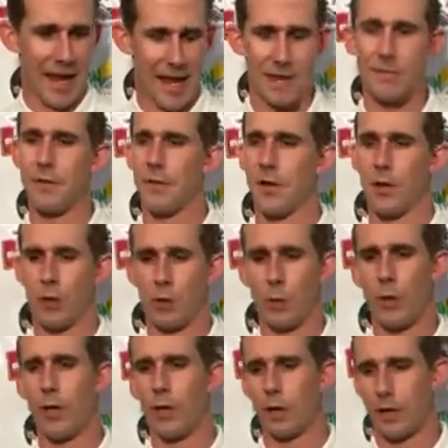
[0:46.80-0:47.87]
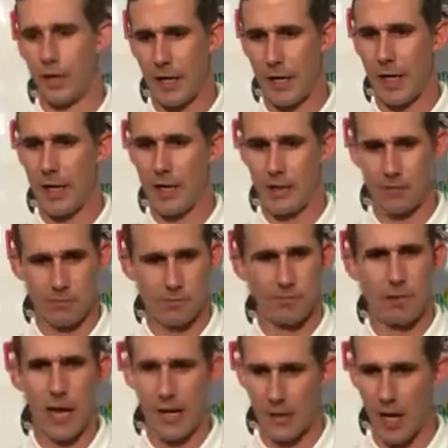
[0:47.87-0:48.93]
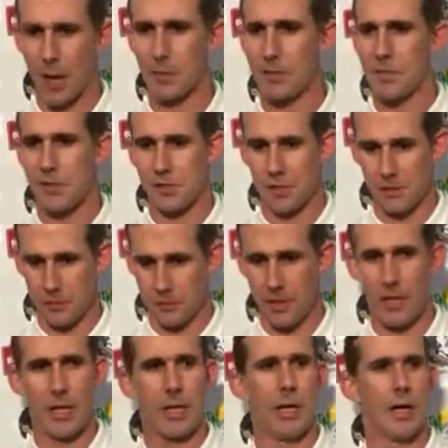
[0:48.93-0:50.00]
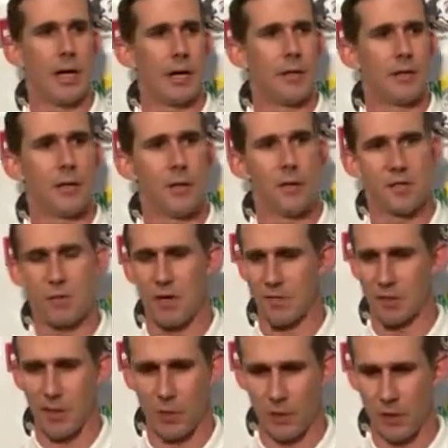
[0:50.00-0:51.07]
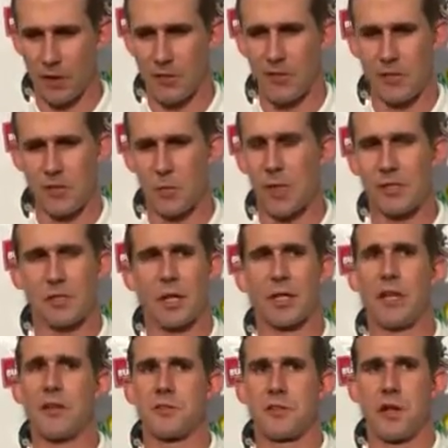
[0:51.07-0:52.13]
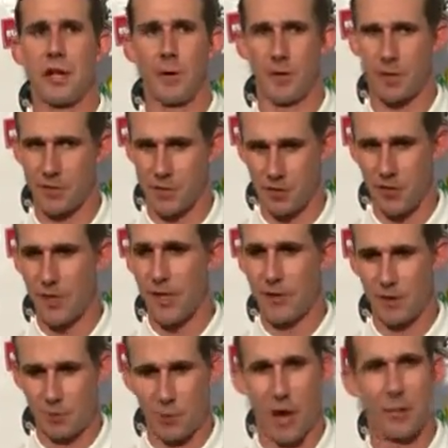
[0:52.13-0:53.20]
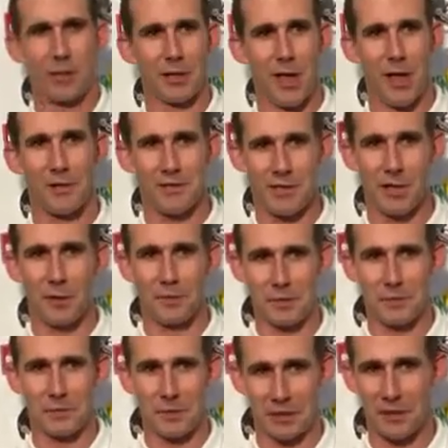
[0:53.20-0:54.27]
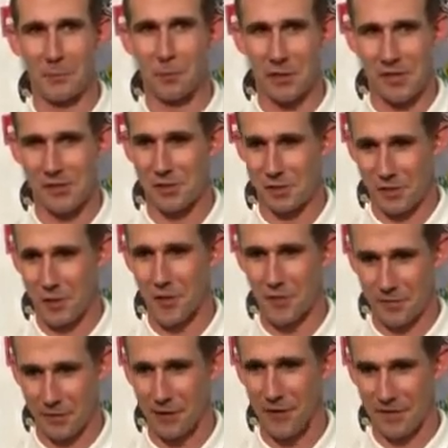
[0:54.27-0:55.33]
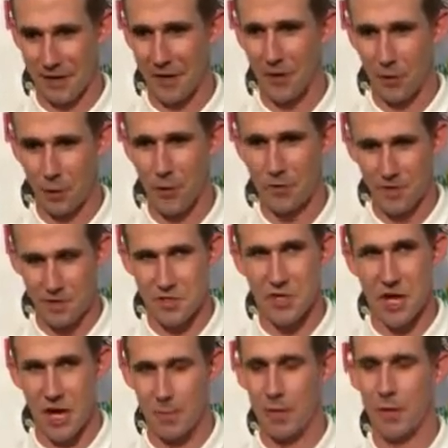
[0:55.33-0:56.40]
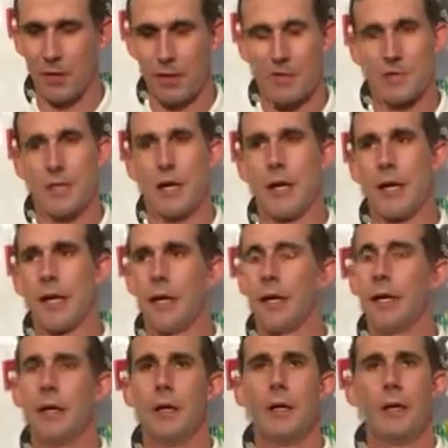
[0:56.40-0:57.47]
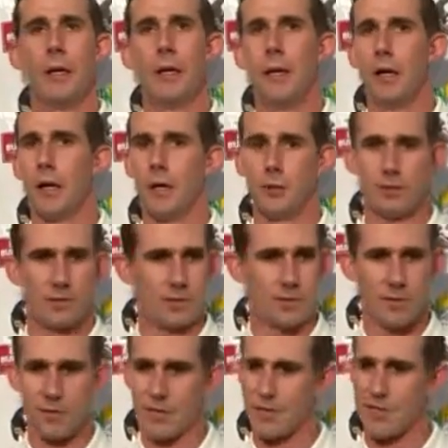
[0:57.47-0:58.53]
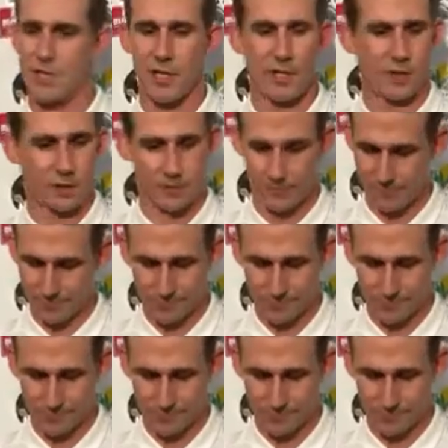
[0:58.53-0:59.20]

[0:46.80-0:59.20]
Even though we are in a competition, and, you know, especially going into a situation like yesterday where there's probably a lot of self-inflicted pressure. You know, they feel like they got to go win this job on this day. You know, still,